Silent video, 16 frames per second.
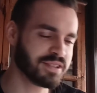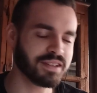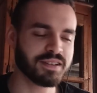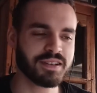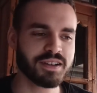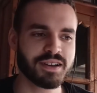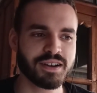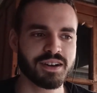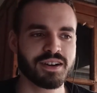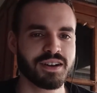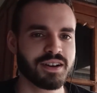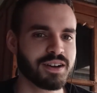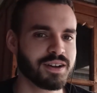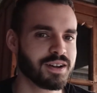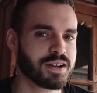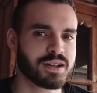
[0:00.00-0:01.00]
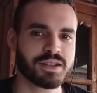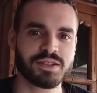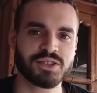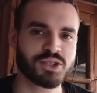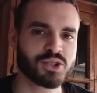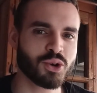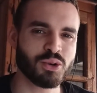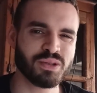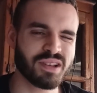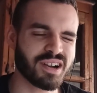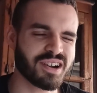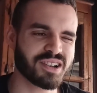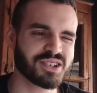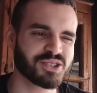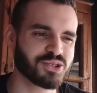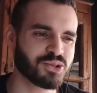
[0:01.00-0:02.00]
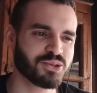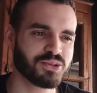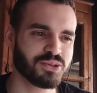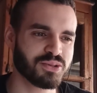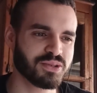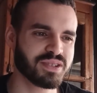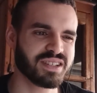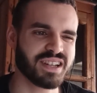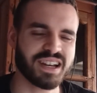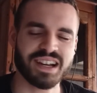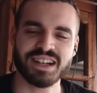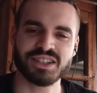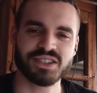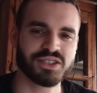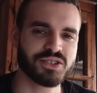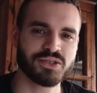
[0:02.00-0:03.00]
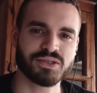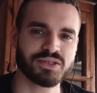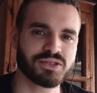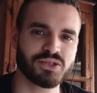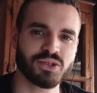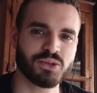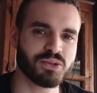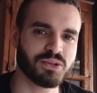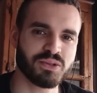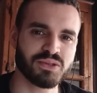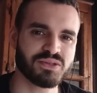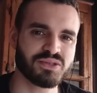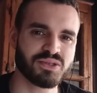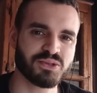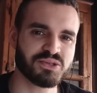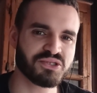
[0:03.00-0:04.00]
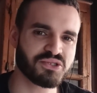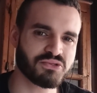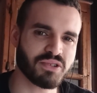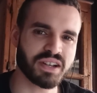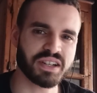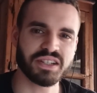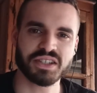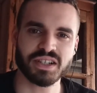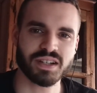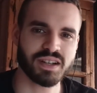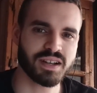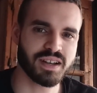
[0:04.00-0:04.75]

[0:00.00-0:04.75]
it. It's so dark, so yeah, it's just so strange,